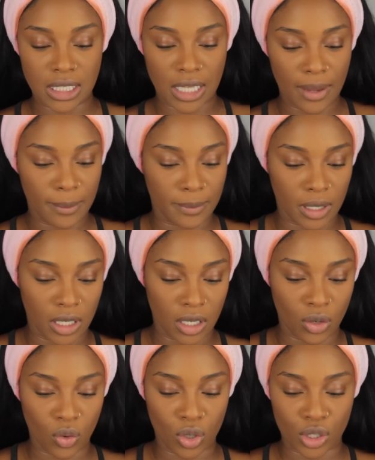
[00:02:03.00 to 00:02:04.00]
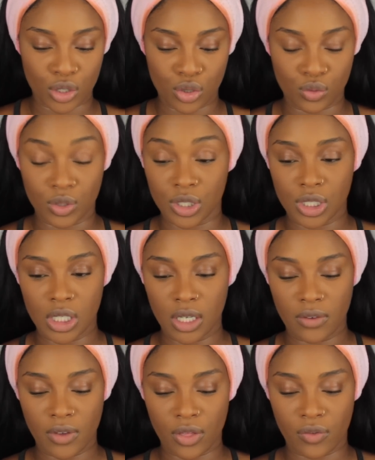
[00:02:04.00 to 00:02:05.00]
sent me in order to
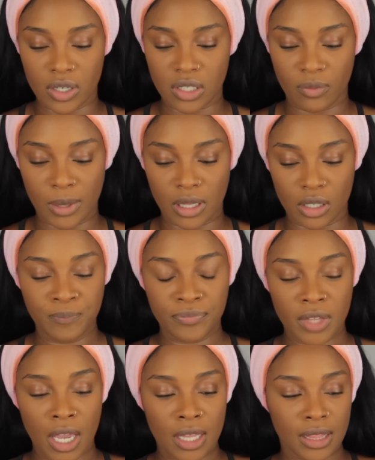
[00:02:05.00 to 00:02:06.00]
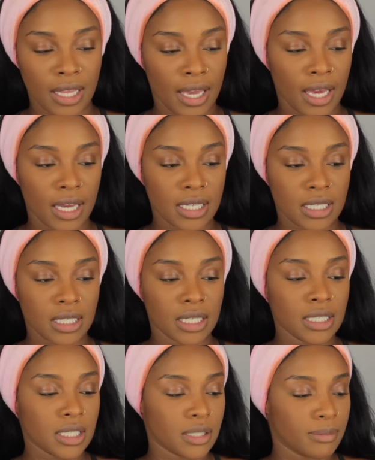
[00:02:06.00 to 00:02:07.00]
achieve the rest of my look. They
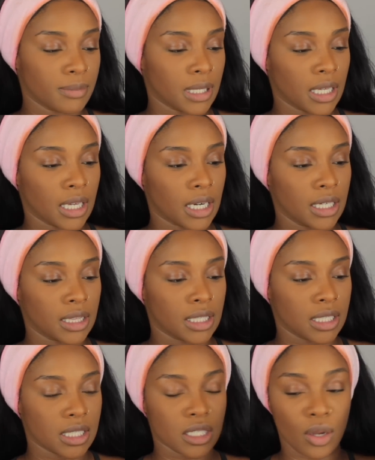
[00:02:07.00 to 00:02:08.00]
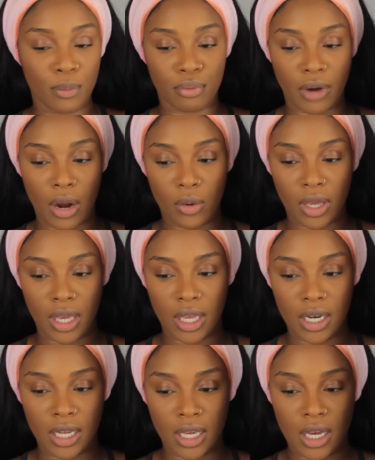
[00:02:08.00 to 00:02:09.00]
sent me this brow
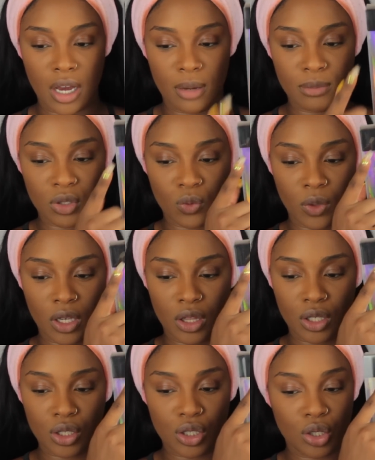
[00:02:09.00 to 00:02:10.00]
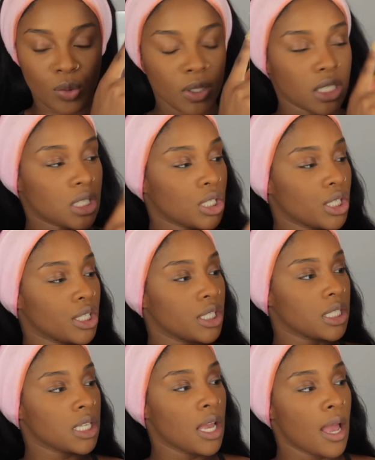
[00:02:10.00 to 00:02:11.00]
kit. It comes with
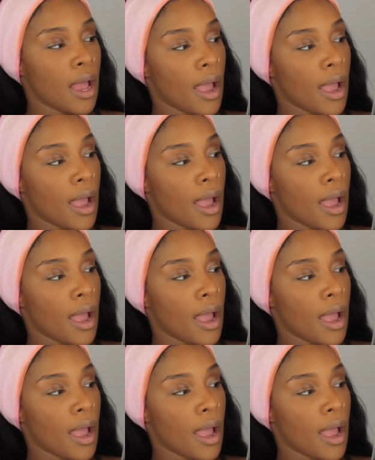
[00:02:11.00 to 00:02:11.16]
tweezers,